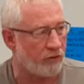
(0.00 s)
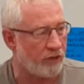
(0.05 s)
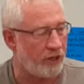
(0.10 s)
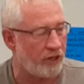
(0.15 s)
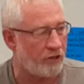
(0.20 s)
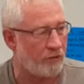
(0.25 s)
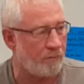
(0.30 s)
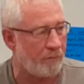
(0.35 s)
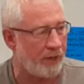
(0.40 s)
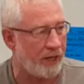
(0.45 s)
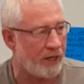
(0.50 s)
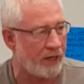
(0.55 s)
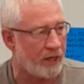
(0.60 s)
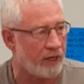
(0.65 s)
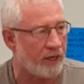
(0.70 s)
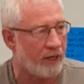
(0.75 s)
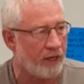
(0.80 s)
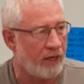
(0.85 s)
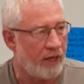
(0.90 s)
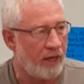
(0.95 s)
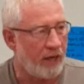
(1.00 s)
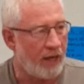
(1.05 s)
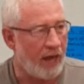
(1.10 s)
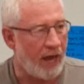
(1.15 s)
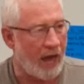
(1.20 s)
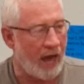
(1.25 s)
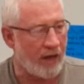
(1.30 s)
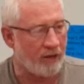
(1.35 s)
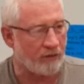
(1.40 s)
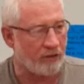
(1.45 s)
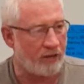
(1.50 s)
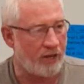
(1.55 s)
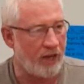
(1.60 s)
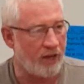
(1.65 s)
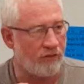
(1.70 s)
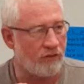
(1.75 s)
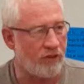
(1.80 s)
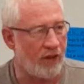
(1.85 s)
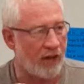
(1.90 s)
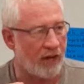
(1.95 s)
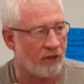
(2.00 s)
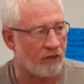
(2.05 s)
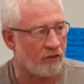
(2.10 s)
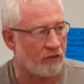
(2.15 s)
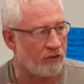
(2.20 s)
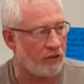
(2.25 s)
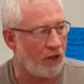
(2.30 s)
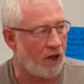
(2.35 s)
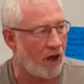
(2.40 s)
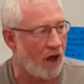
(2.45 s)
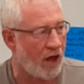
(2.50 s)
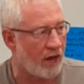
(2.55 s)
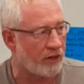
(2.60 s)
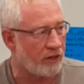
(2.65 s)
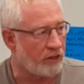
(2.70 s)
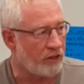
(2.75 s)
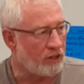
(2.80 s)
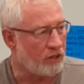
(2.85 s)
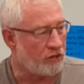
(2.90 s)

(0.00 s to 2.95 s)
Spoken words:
So each beacon has a 10-second slot